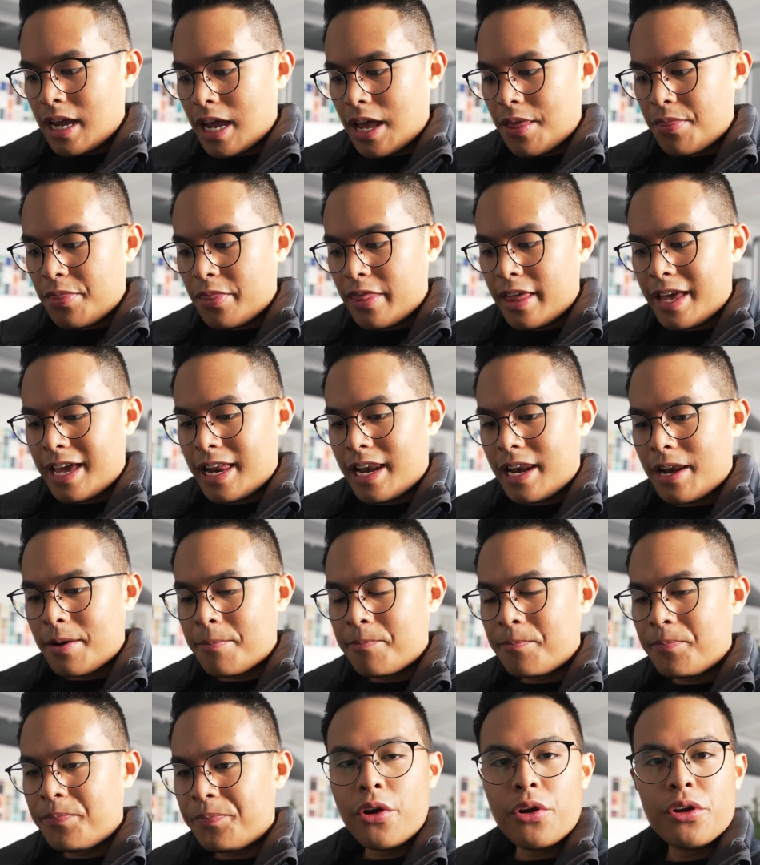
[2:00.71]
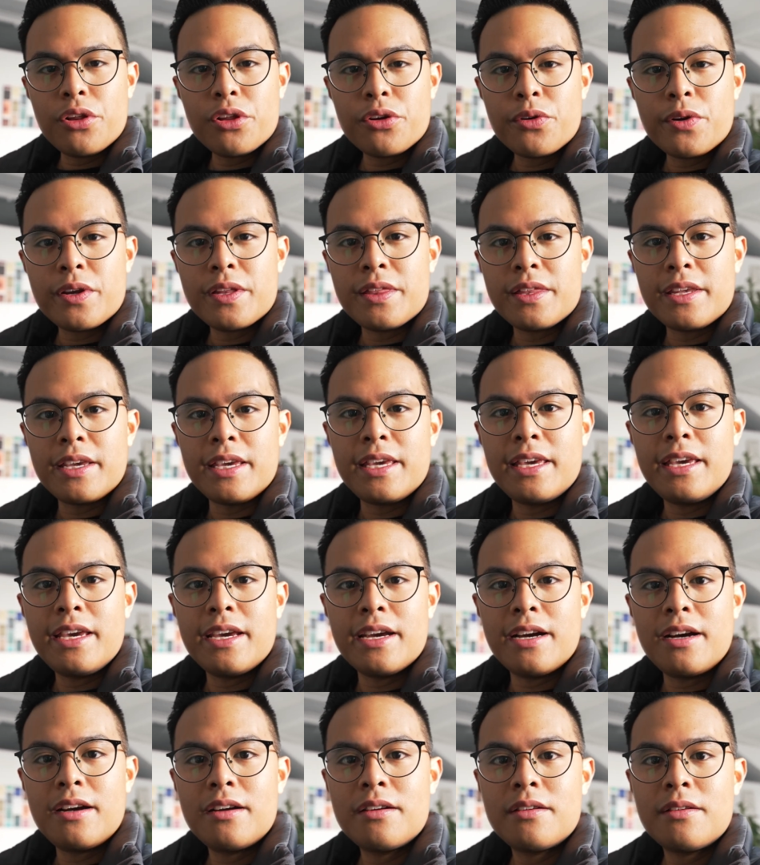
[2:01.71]
And then earlier in the
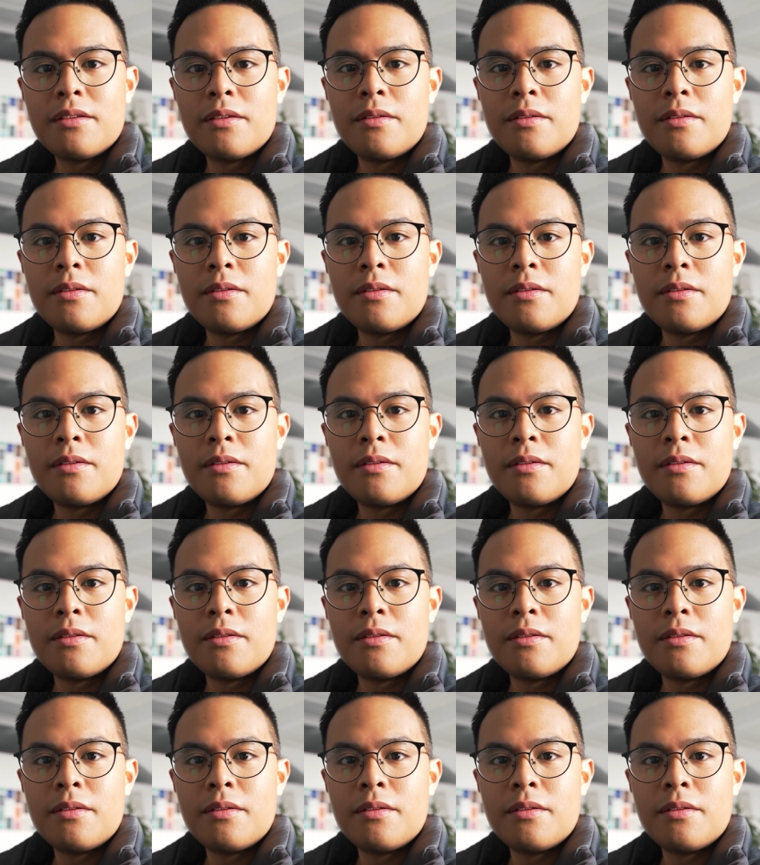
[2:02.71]
year,